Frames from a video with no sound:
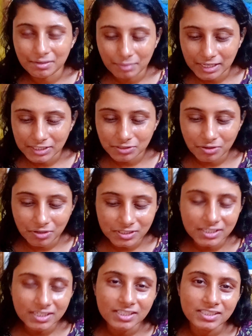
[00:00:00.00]
my
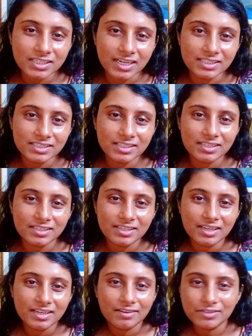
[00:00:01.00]
astrological charts now,
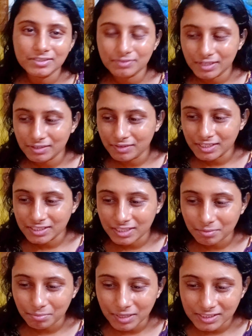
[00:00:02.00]
I was very very
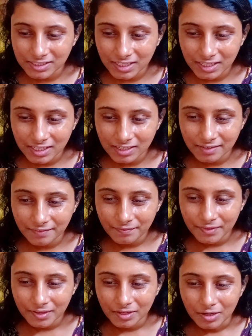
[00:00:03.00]
surprised that
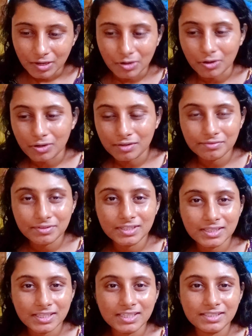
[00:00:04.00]
lot of the
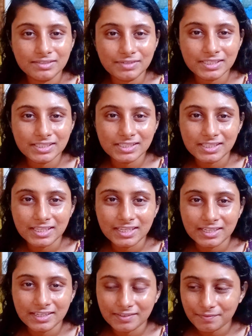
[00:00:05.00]
things which
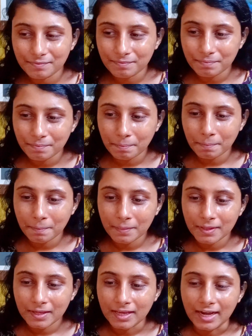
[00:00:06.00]
they
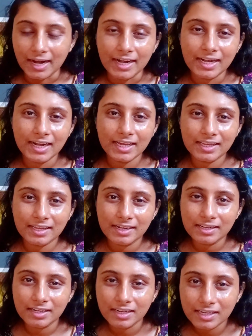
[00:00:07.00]
had like
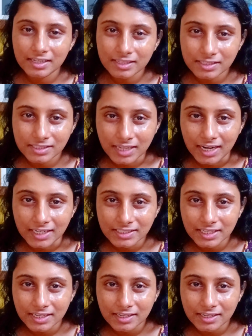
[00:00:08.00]
written in the charts